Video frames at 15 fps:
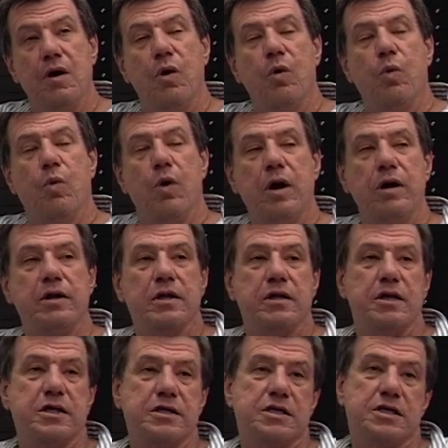One of the
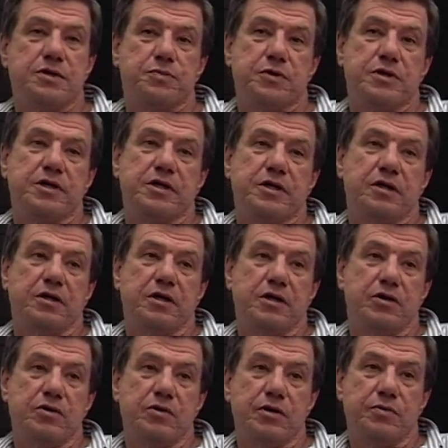things that's particularly
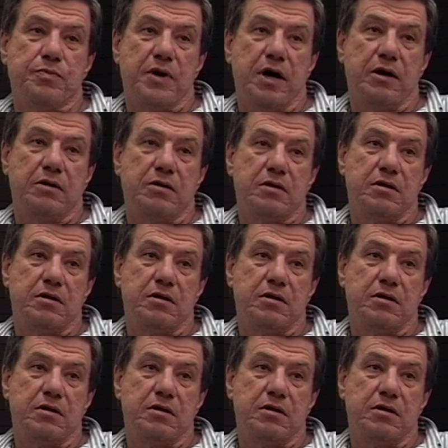good about